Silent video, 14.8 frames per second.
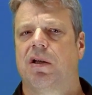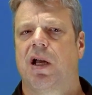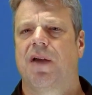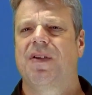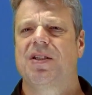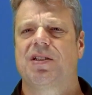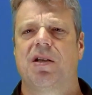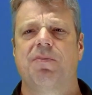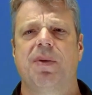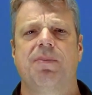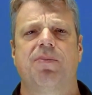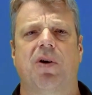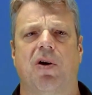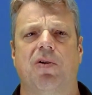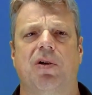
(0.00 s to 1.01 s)
And this can be
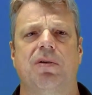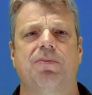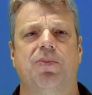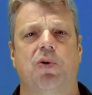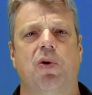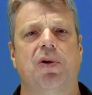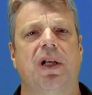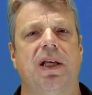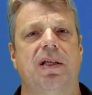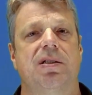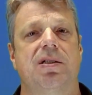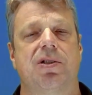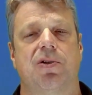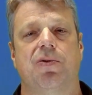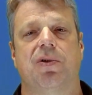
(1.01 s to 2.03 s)
broken broadly into
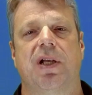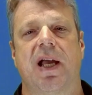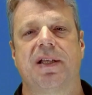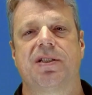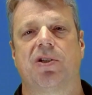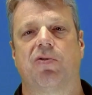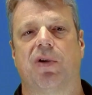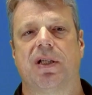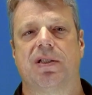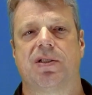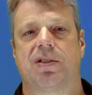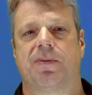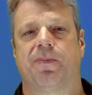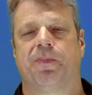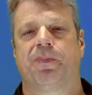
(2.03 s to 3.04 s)
two
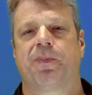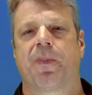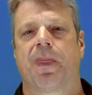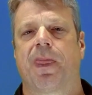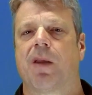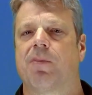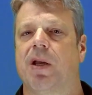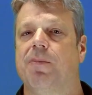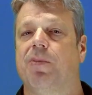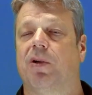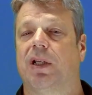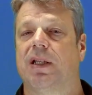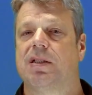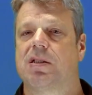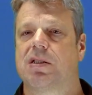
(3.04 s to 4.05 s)
categories:
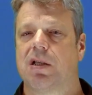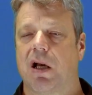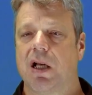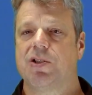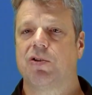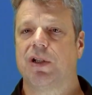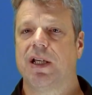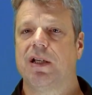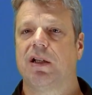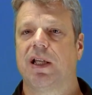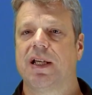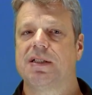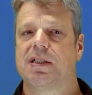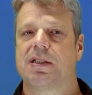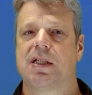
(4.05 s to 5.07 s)
people inside your legal
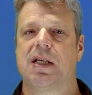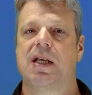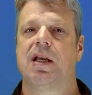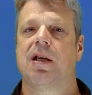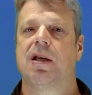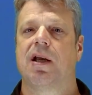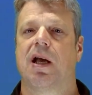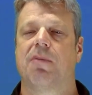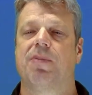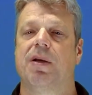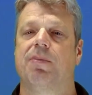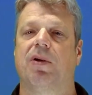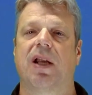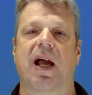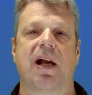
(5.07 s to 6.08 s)
entity and
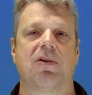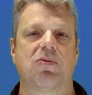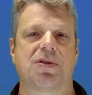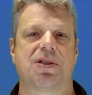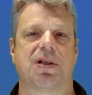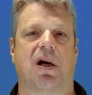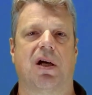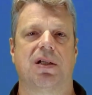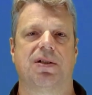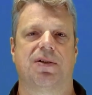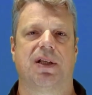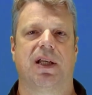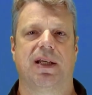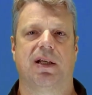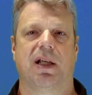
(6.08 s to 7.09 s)
people outside
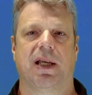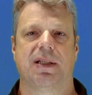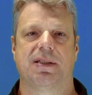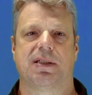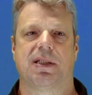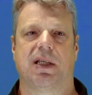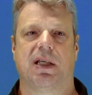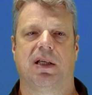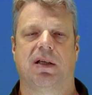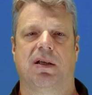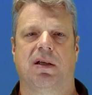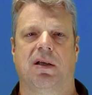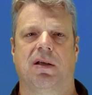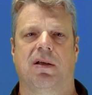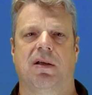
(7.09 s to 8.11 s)
the legal entity.
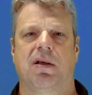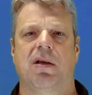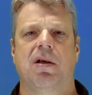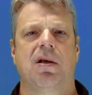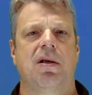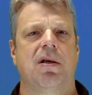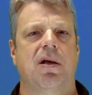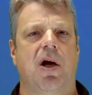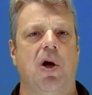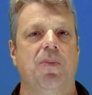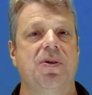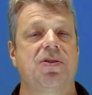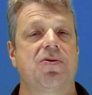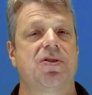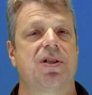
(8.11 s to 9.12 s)

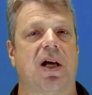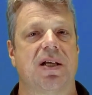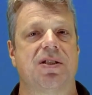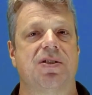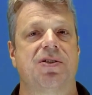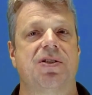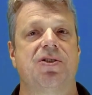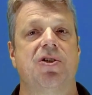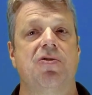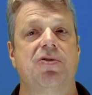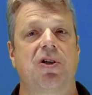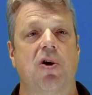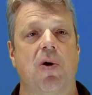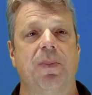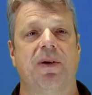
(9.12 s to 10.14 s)
Open source licenses use
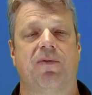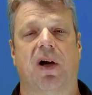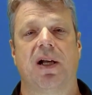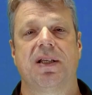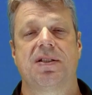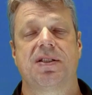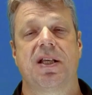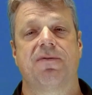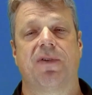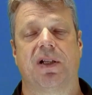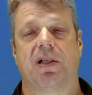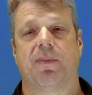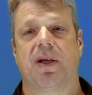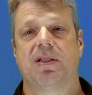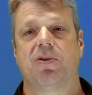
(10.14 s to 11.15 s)
copyright as their
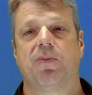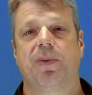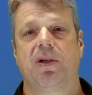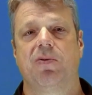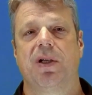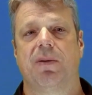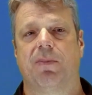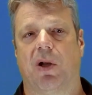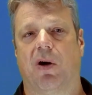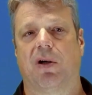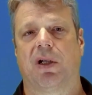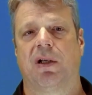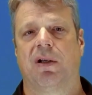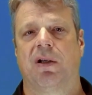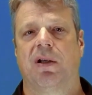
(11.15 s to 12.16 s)
fundamental building
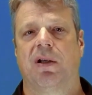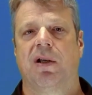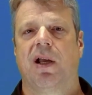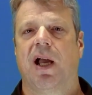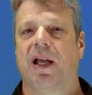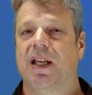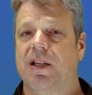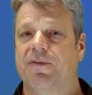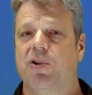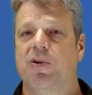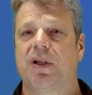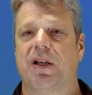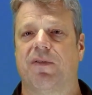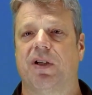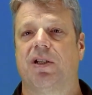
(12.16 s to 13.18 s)
block, and if you're
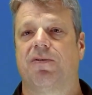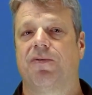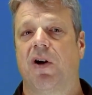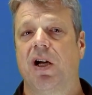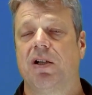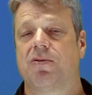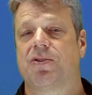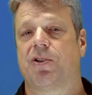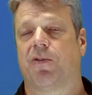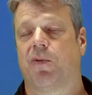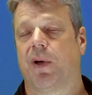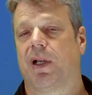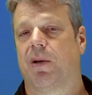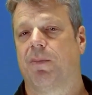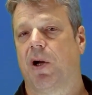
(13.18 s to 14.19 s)
giving the final
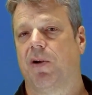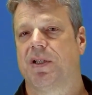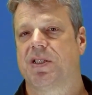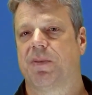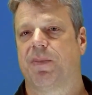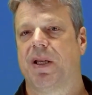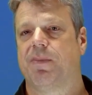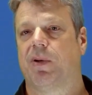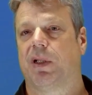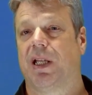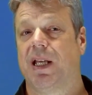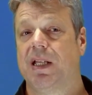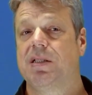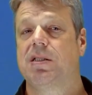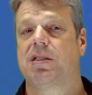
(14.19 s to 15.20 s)
software component to people
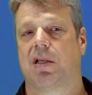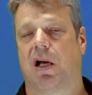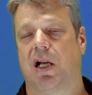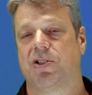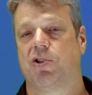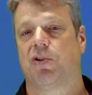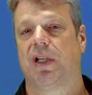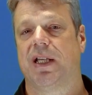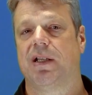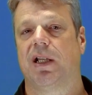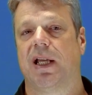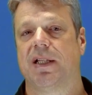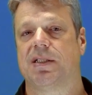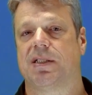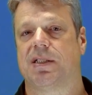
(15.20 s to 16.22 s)
inside your legal
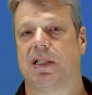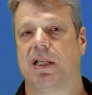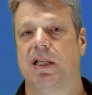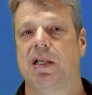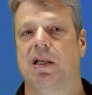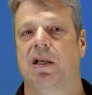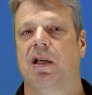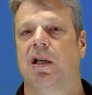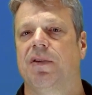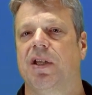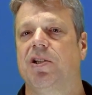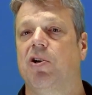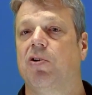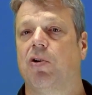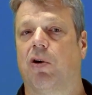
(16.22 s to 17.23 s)
entity,
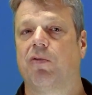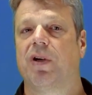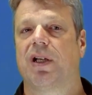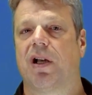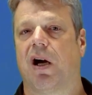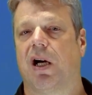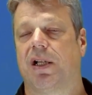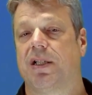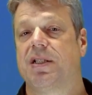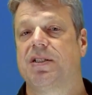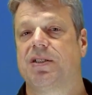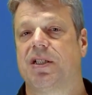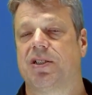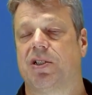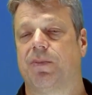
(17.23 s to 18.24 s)
then you're not regarded as
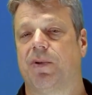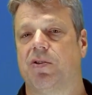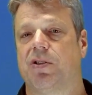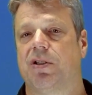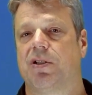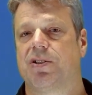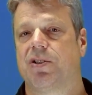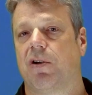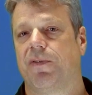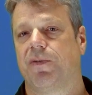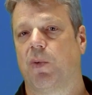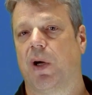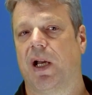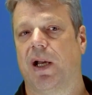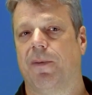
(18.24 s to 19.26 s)
distributing the
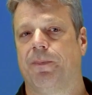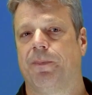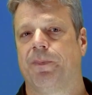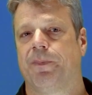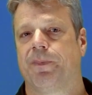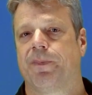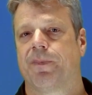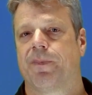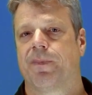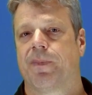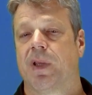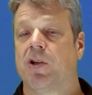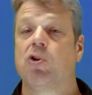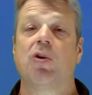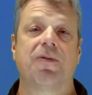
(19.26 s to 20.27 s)
software.
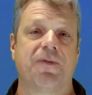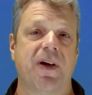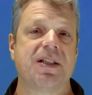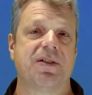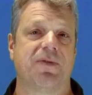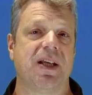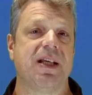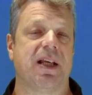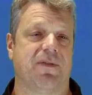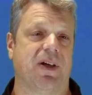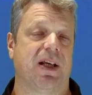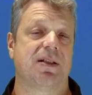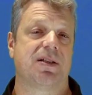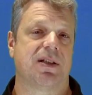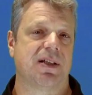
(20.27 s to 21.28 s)
You're effectively giving
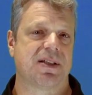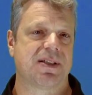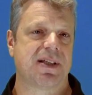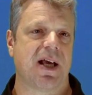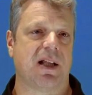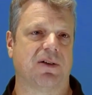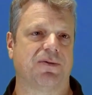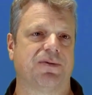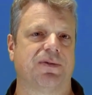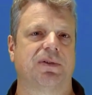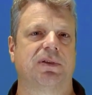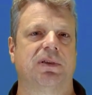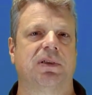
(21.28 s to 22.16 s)
it to yourself.